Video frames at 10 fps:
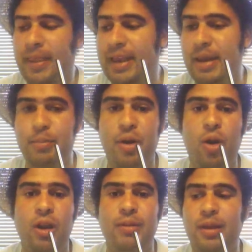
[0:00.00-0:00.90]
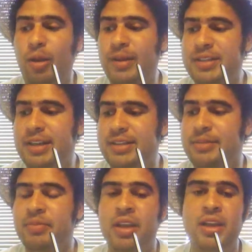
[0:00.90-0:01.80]
And bro,
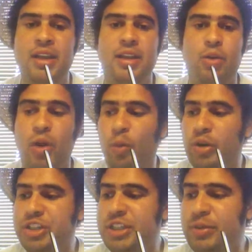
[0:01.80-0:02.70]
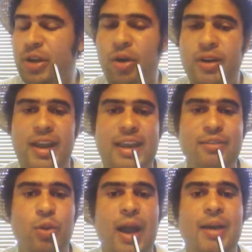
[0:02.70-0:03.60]
listen. When she would go to,
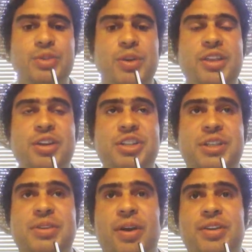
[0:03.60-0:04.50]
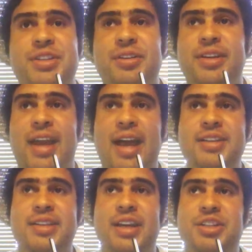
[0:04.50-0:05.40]
even when I was with her, she would go certain
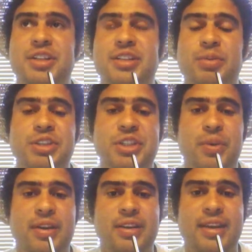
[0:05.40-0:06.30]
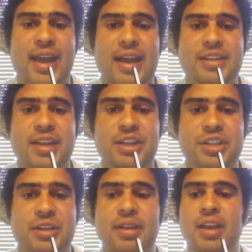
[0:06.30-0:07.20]
gas stations, and when she went into the gas
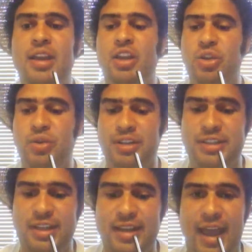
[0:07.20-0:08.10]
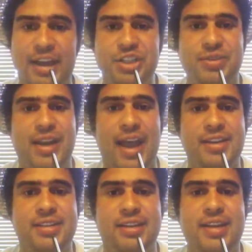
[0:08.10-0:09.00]
station, you could see the
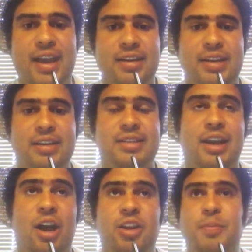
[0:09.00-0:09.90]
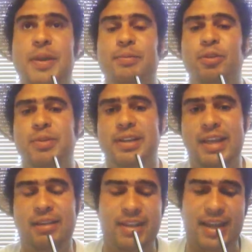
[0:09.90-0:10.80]
entry-exit techniques. Like, other people would be
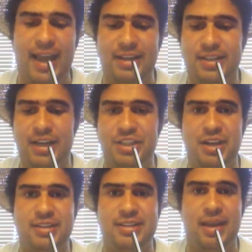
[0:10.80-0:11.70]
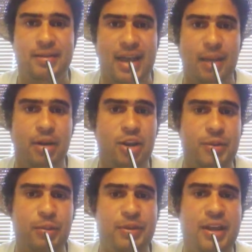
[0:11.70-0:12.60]
leaving the gas station at the same time, and other
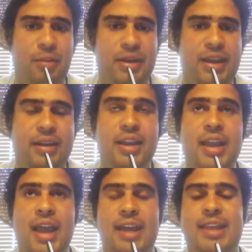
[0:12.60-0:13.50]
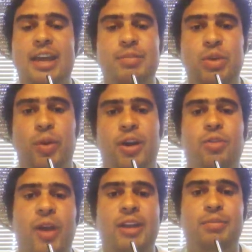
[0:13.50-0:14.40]
people would be coming in, and they would be
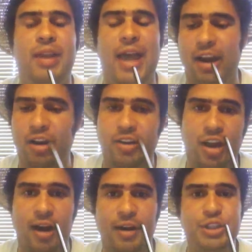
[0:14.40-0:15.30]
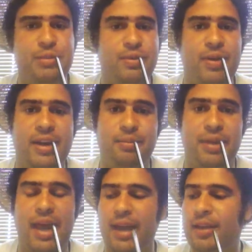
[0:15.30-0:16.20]
wearing red and black, or the cars would be red and
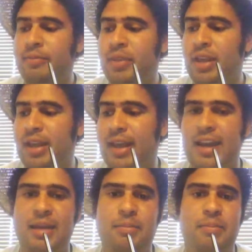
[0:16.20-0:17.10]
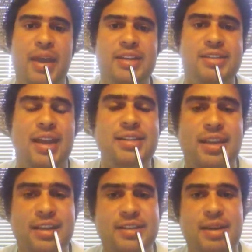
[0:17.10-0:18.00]
black. And it made sense
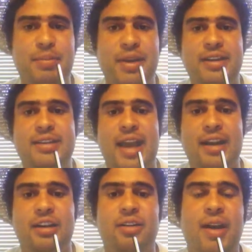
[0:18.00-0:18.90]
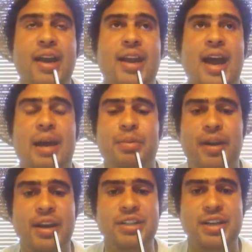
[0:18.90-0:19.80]
that this is a big technocratic
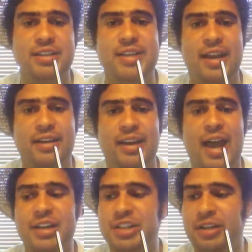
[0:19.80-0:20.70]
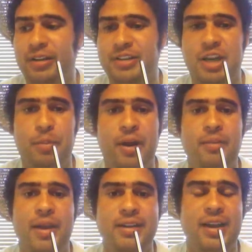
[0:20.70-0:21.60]
operation. It's technological and it's
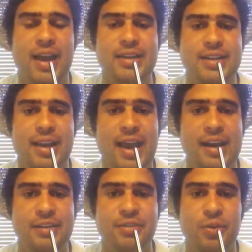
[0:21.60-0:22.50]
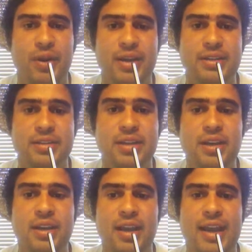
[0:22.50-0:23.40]
compartmentalized in a lot of different ways.
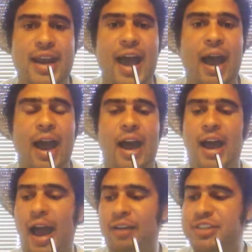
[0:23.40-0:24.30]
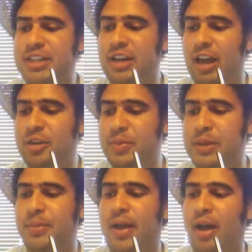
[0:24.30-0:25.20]
And I've seen other
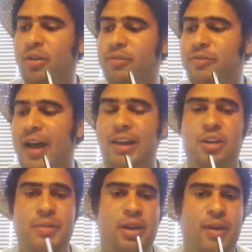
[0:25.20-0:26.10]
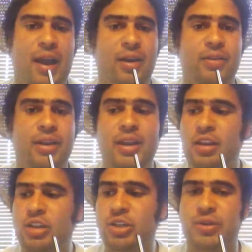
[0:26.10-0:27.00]
people out following me around
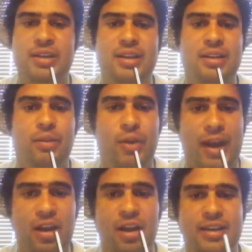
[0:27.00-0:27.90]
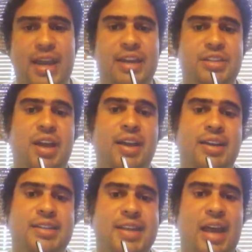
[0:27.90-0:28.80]
doing what I call gang
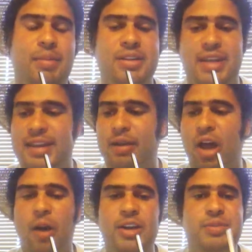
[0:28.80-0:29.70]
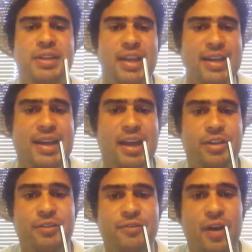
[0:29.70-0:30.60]
stalking assignments, and they would always be looking at
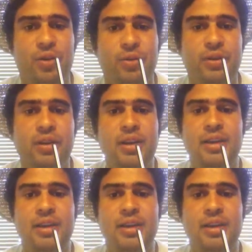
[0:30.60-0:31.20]
their phone.